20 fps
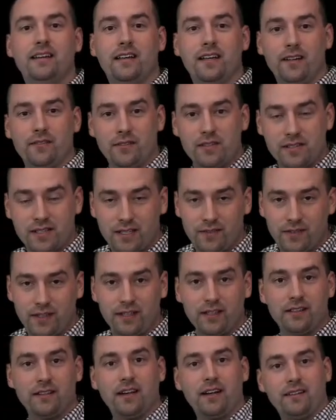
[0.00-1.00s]
and
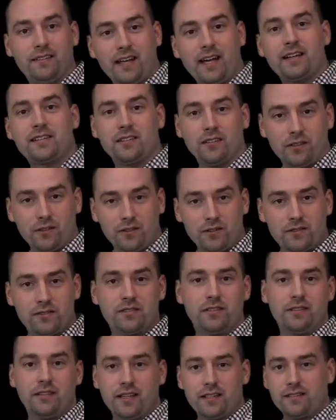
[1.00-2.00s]
receiving text
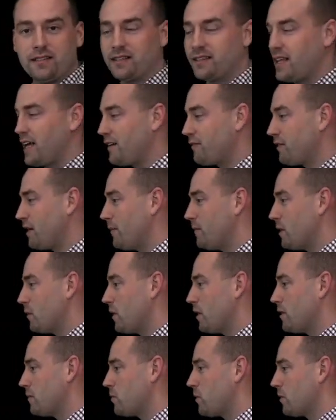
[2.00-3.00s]
alerts and things like that from the
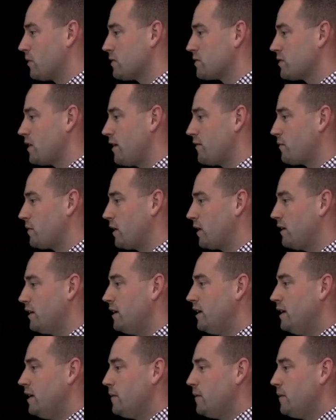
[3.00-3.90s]
Weather Portal software.